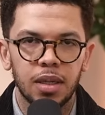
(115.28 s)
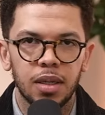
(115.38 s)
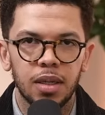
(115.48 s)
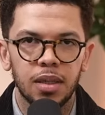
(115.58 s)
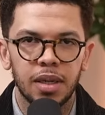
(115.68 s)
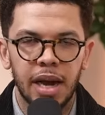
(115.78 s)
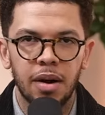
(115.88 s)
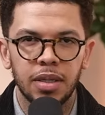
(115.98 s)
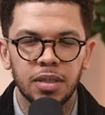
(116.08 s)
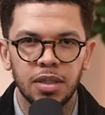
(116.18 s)
the
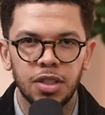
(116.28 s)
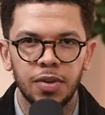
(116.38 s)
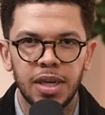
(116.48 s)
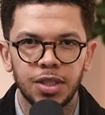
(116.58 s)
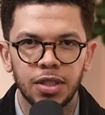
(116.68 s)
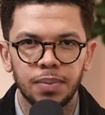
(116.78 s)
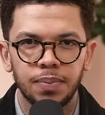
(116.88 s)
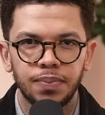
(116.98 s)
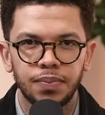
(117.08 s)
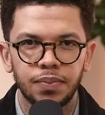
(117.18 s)
current situation.
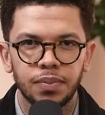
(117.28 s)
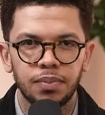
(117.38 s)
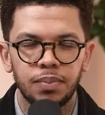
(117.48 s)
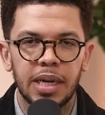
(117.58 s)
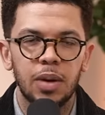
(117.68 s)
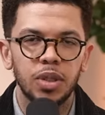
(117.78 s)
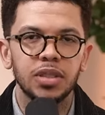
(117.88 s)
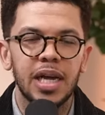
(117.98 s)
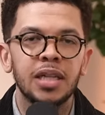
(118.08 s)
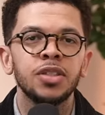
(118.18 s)
But I will
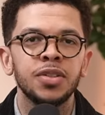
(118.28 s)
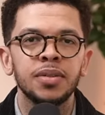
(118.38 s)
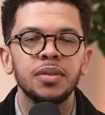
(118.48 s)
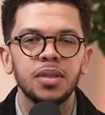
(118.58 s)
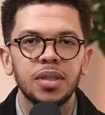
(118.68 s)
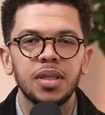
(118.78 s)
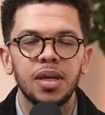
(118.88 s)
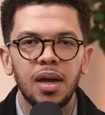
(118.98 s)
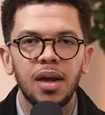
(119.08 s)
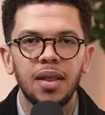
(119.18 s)
tell you
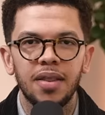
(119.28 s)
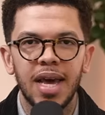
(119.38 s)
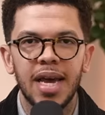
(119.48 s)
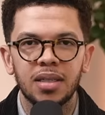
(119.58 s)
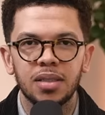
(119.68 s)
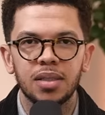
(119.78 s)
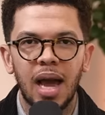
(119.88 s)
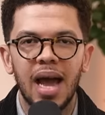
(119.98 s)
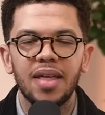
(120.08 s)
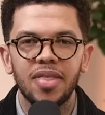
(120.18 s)
that
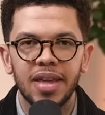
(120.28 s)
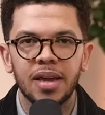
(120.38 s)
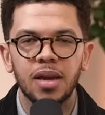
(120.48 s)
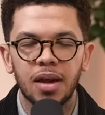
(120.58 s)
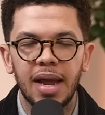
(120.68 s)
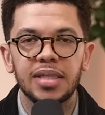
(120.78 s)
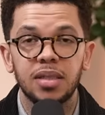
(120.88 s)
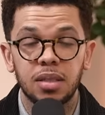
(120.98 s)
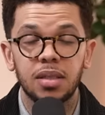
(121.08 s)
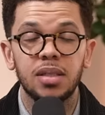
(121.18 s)
I think, as
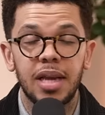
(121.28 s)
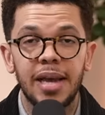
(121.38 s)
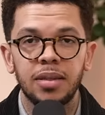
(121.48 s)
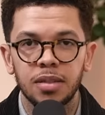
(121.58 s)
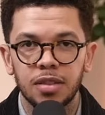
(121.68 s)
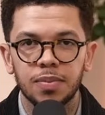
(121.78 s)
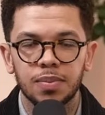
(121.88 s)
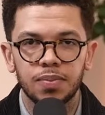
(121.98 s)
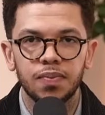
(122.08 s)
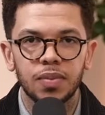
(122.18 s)
it stands,
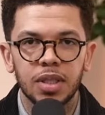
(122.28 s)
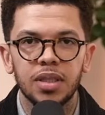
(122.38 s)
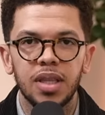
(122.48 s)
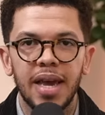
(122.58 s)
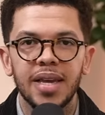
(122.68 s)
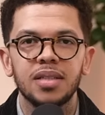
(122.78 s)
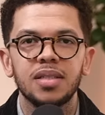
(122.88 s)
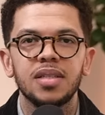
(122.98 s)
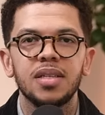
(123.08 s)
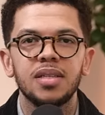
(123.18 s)
the
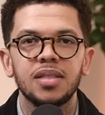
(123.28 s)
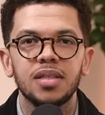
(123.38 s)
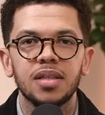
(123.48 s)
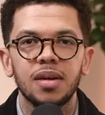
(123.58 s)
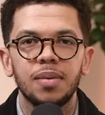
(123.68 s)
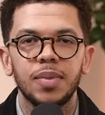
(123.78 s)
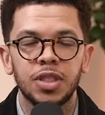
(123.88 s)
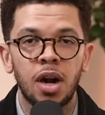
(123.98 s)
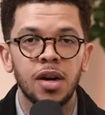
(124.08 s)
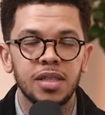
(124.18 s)
ANC's
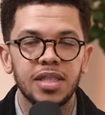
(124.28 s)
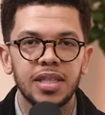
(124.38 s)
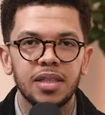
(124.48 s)
majority, the